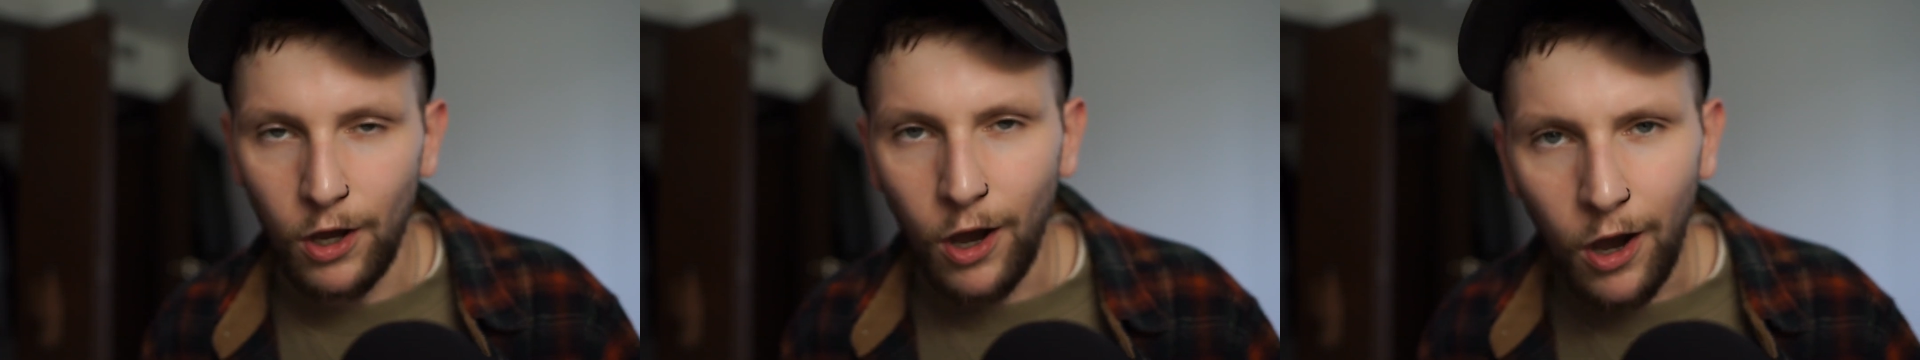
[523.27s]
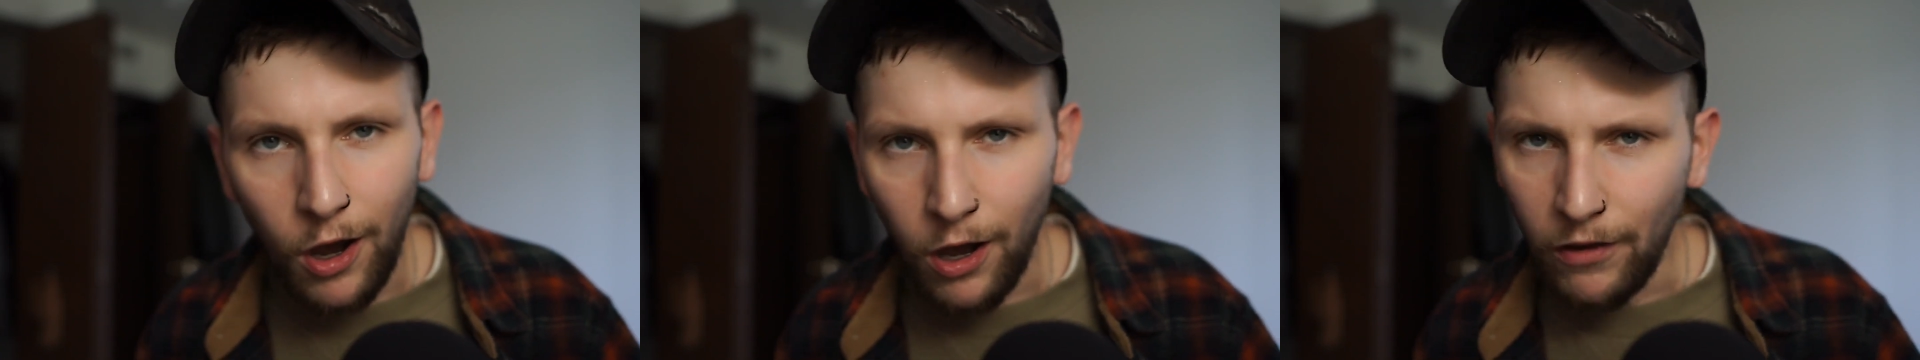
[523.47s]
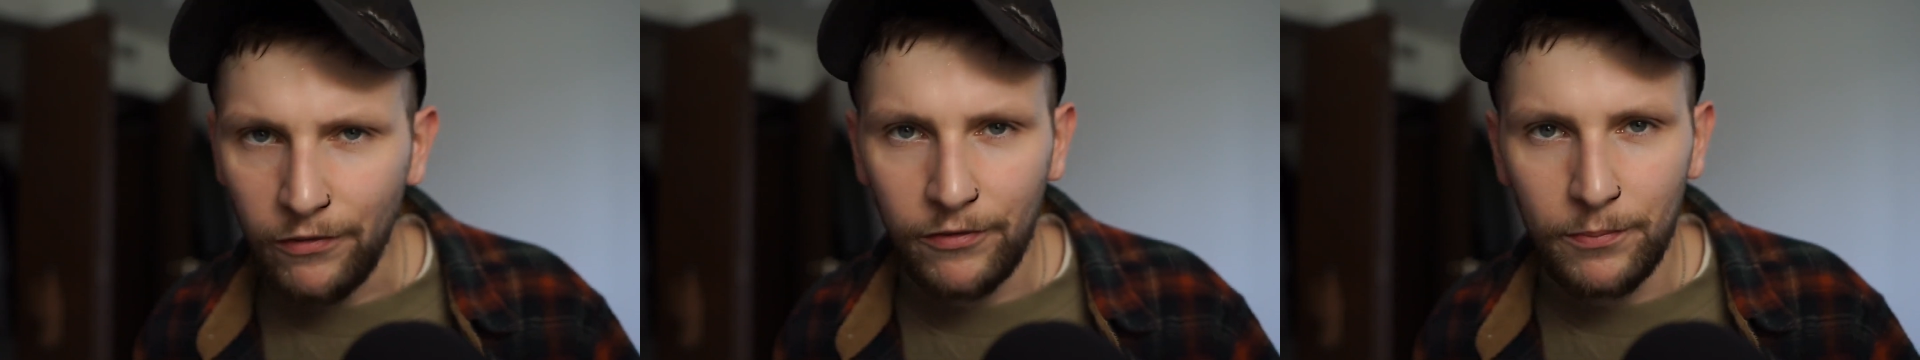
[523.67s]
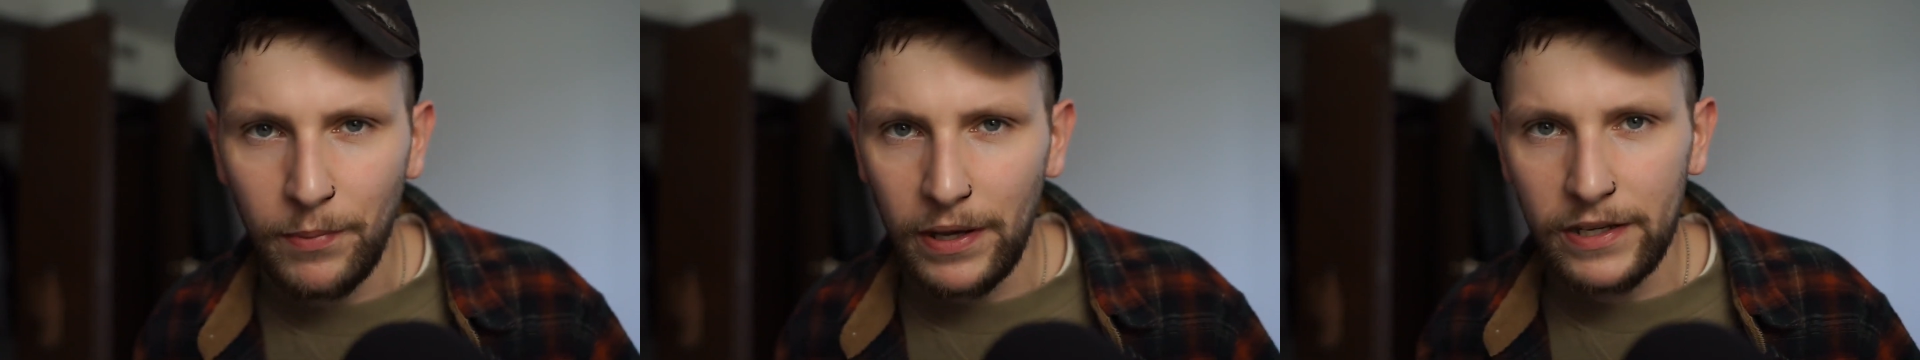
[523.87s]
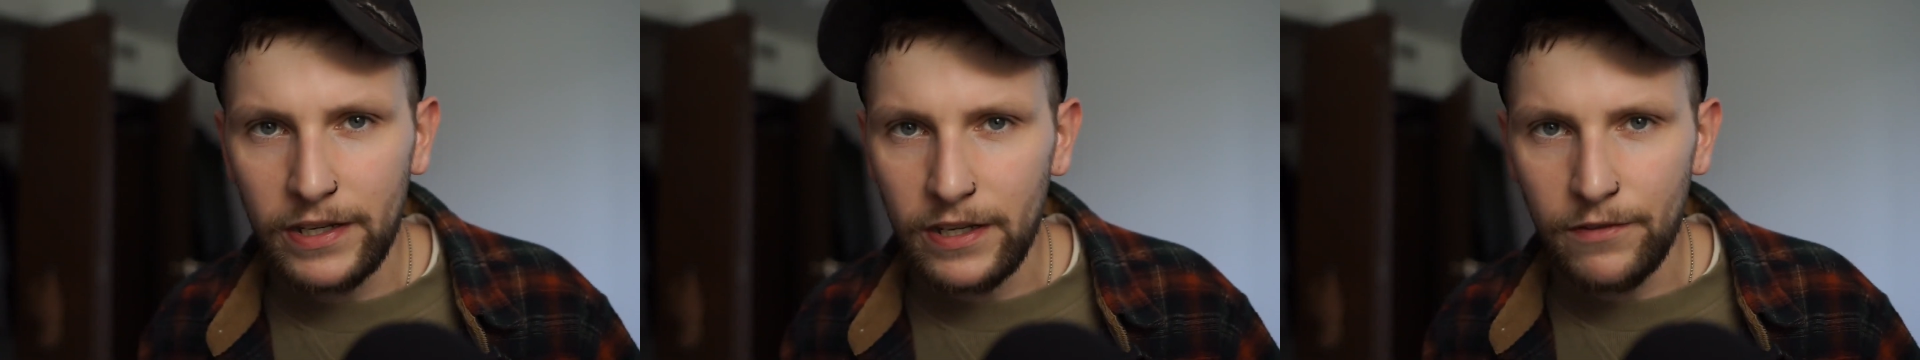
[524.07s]
off
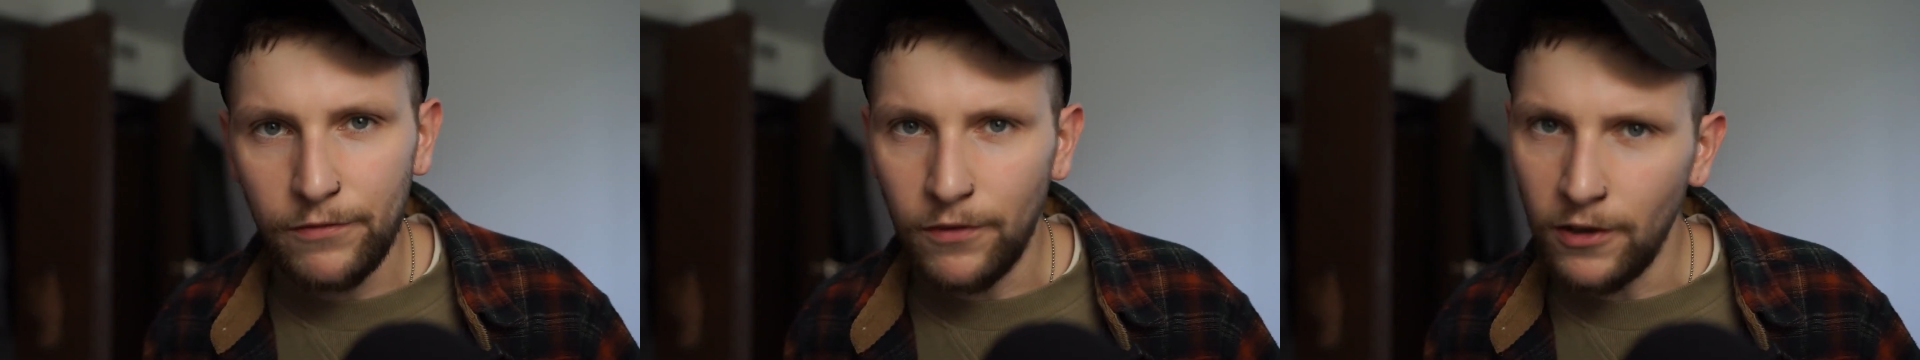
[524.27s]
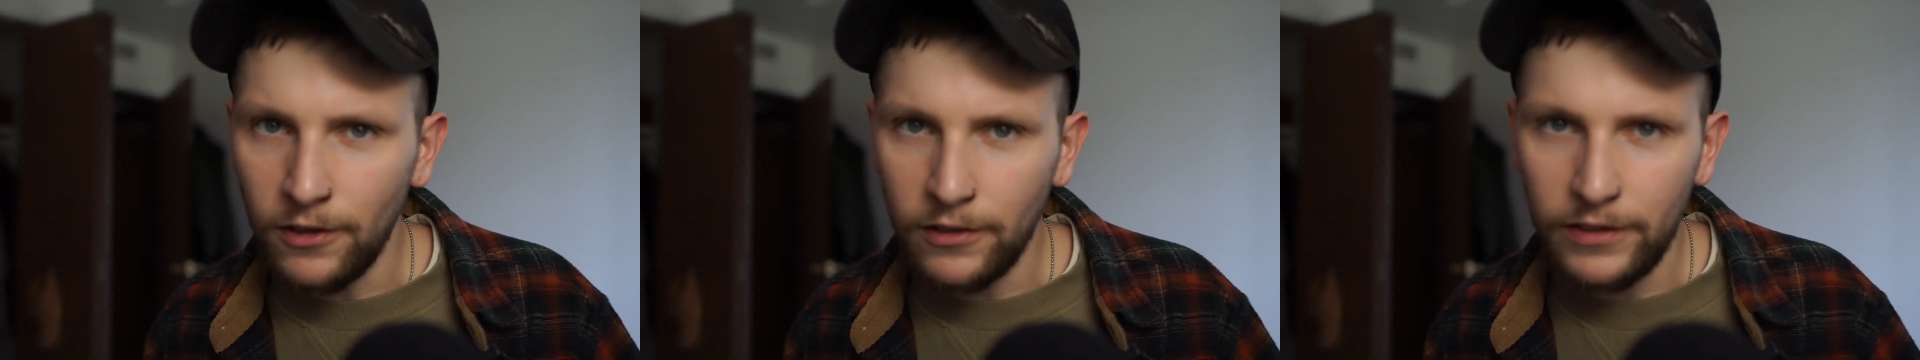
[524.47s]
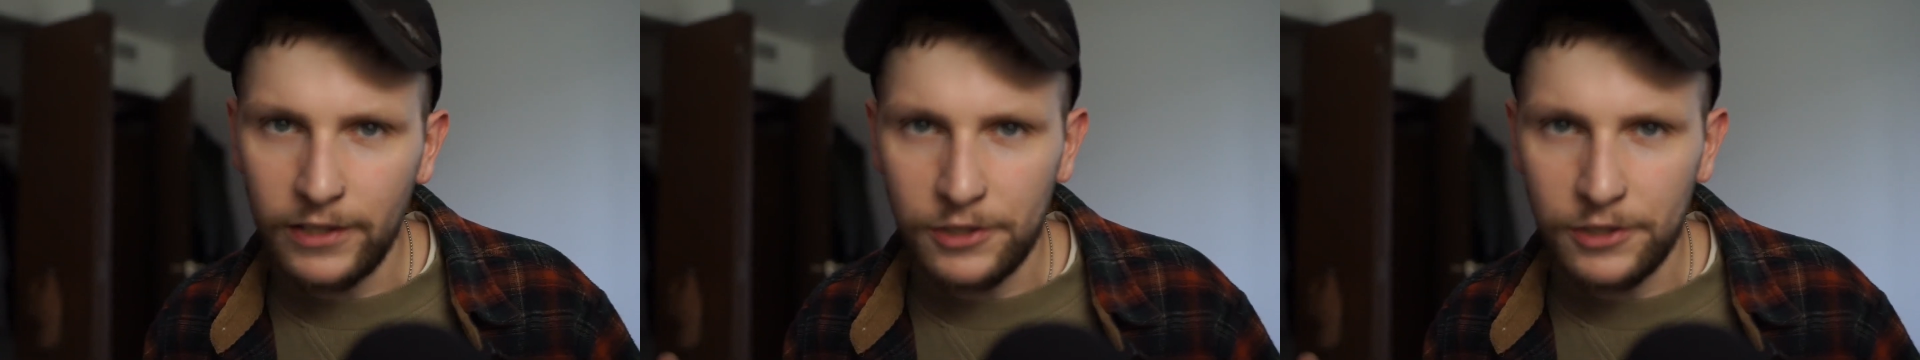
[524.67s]
by default.